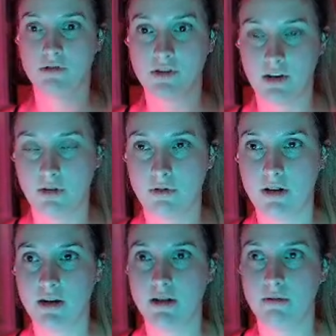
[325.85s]
So
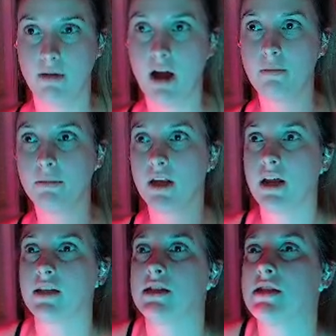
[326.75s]
I'm
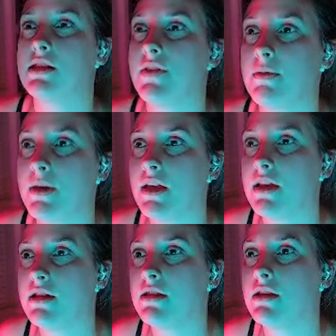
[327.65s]
connected to the
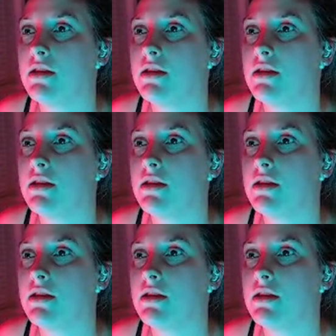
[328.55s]
VPN.